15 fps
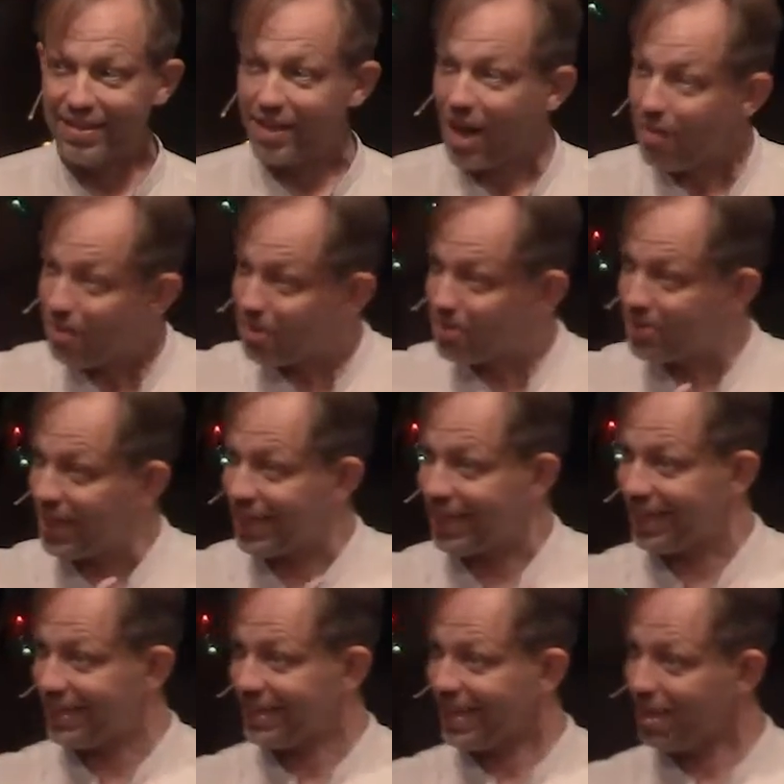Come and
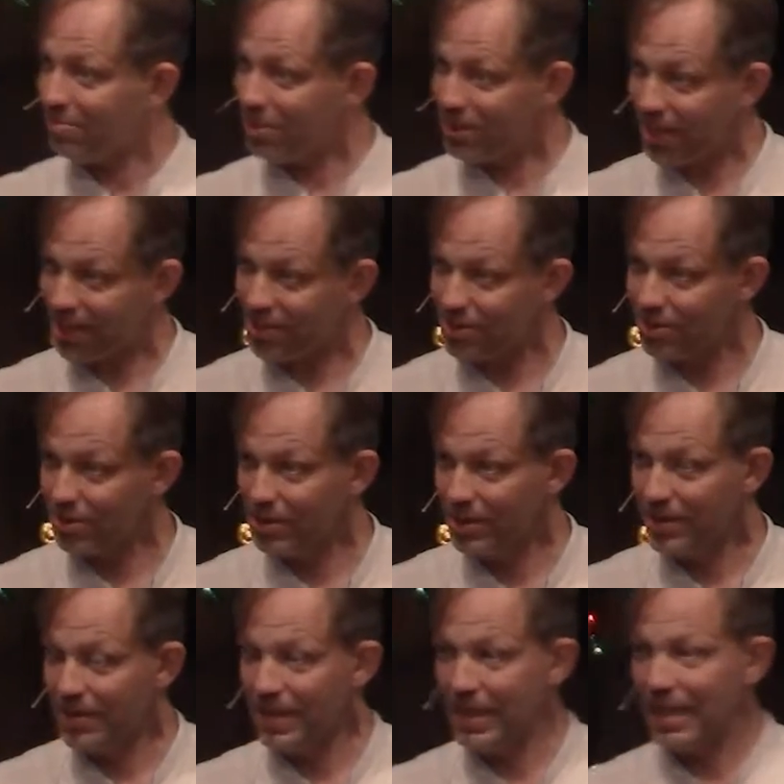see, come and taste.
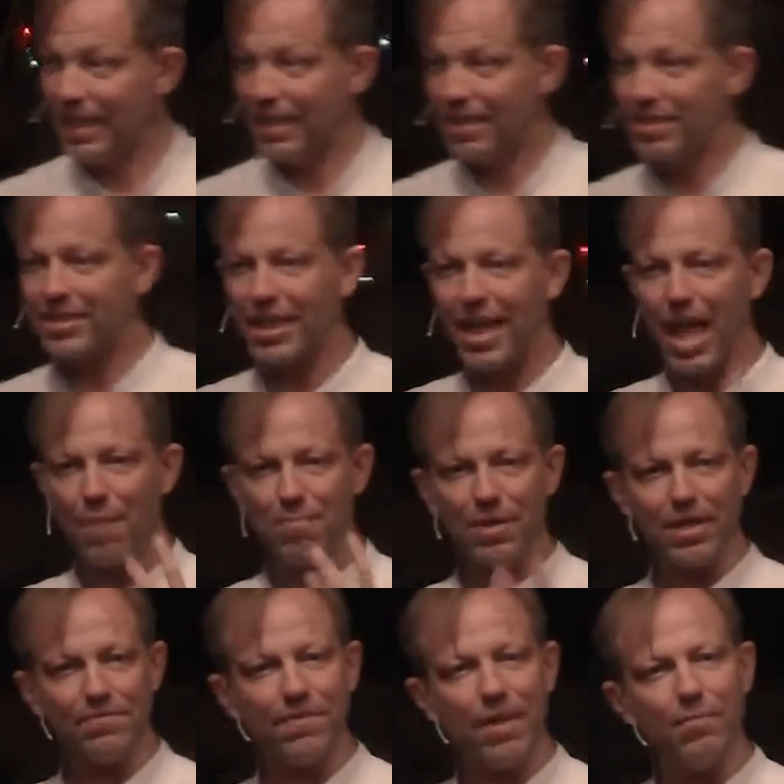This can
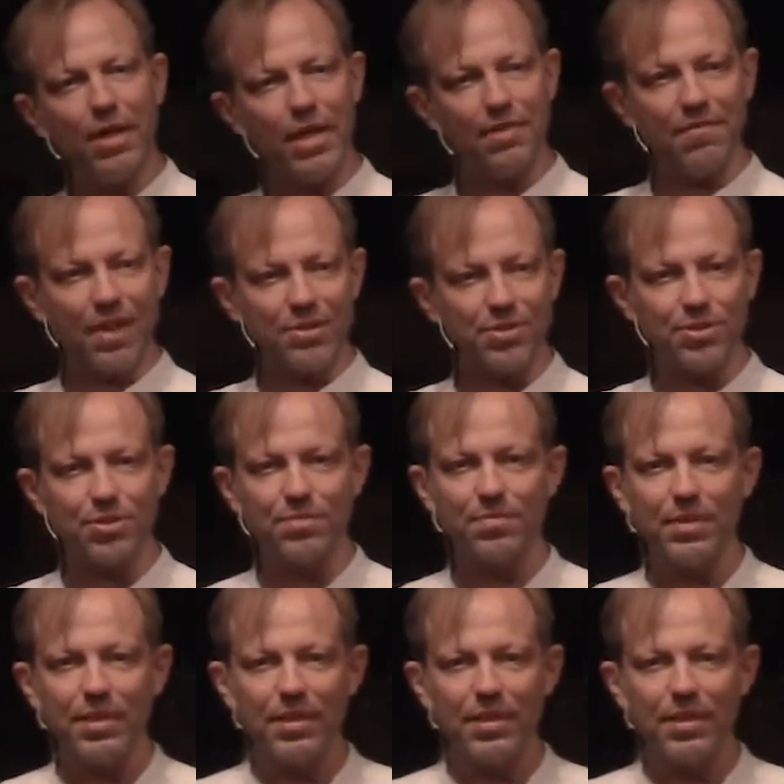happen in family events.